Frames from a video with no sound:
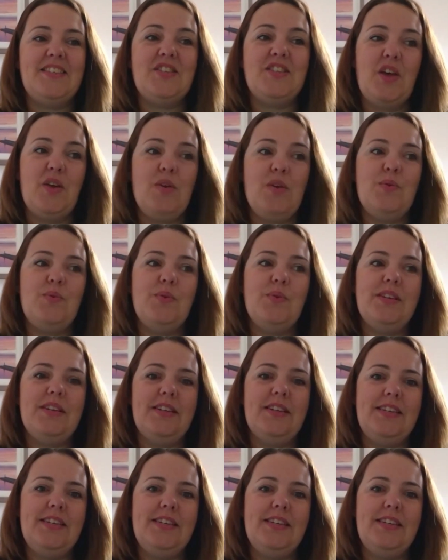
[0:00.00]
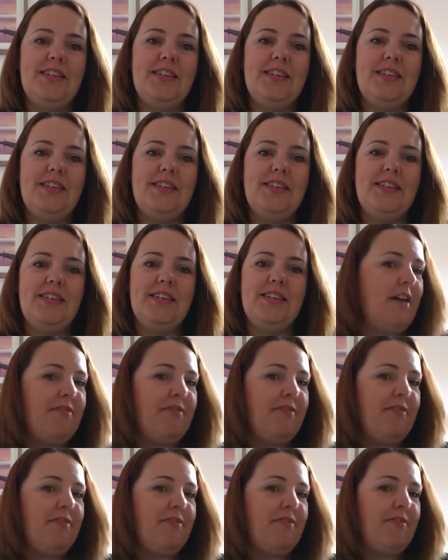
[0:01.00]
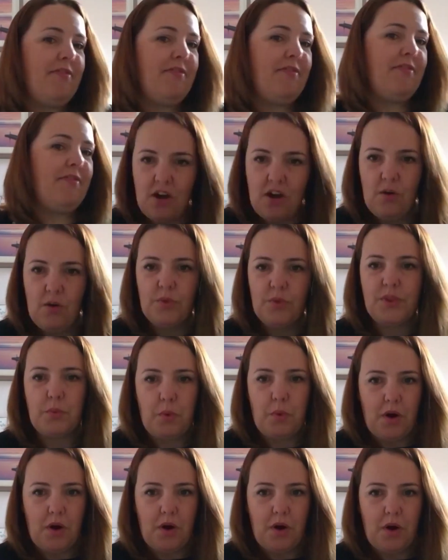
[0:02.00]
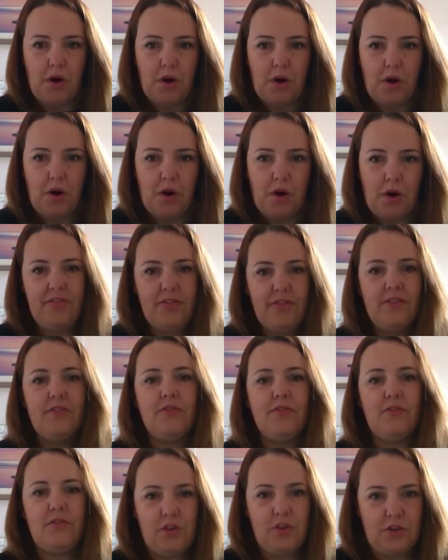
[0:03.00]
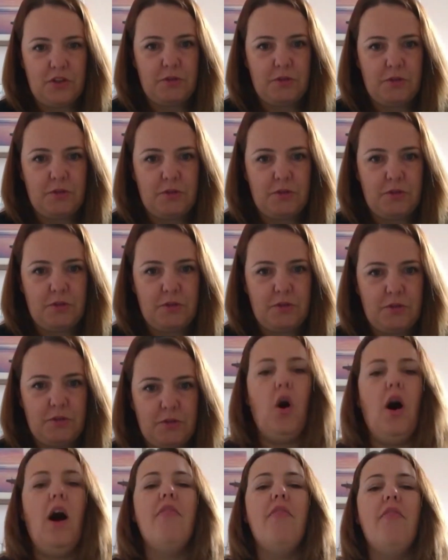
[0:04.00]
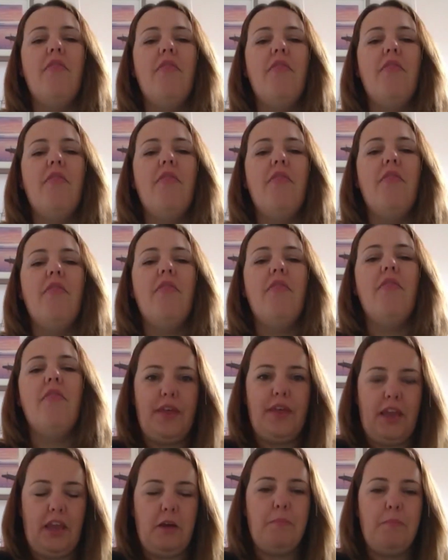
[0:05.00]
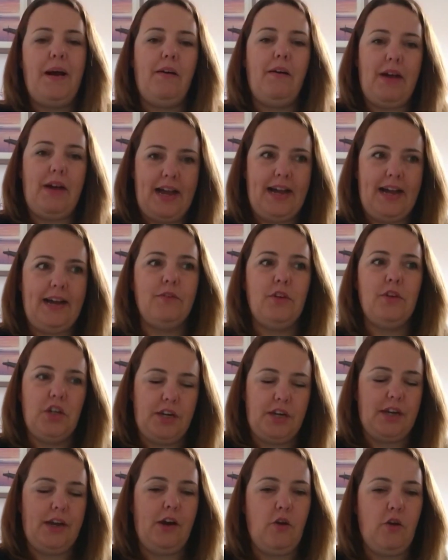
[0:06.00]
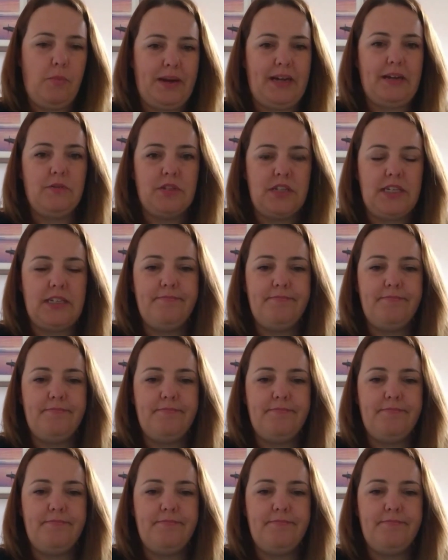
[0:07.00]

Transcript: So definitely start with the why, then your specific what, and then think about how you're going to go about it.